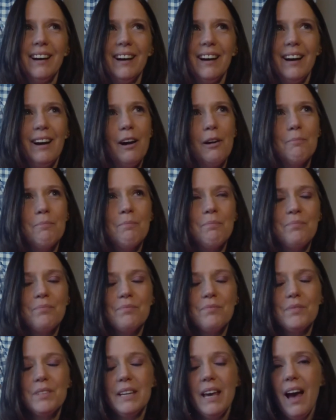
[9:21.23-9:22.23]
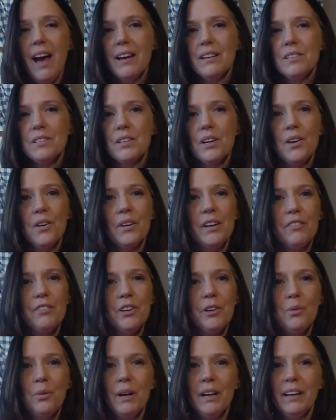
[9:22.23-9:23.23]
Um, yeah, so if
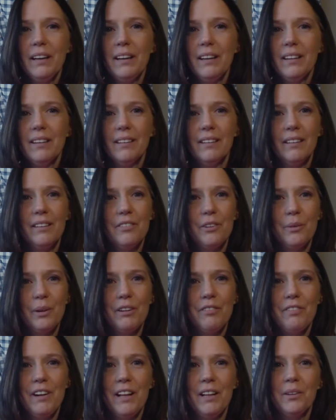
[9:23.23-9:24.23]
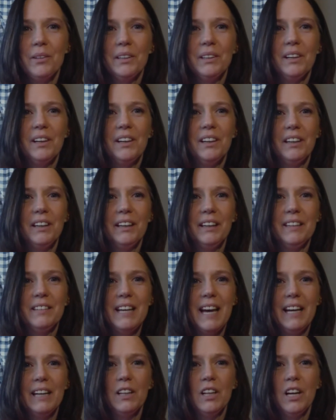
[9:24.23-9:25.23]
you wanna if you wanna follow along and
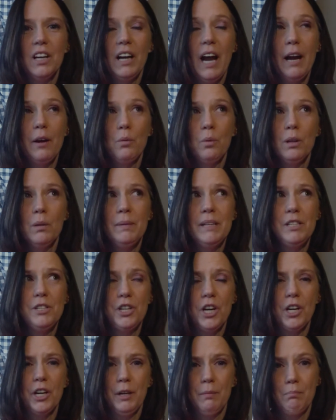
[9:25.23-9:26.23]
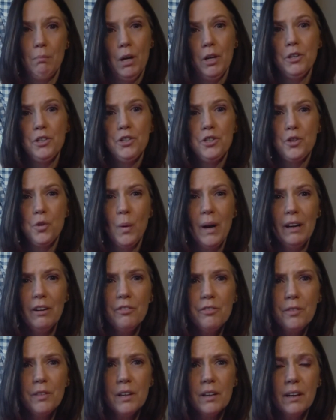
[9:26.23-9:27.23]
tag along, I will be starting March
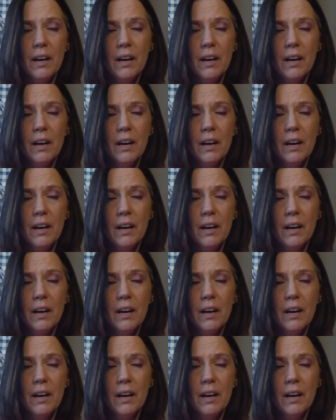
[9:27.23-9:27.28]
12th.